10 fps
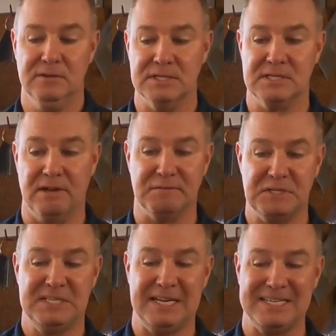This stuff
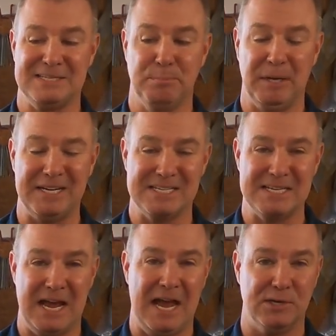sticks, but it's
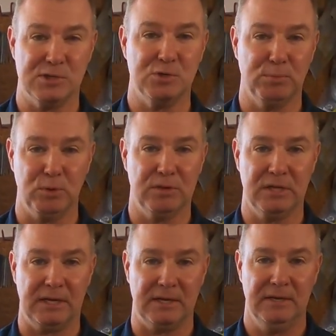not super
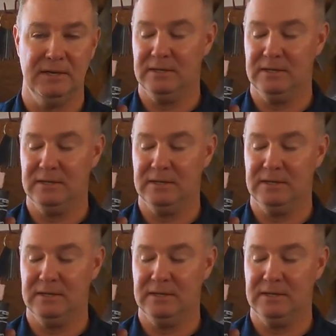thick,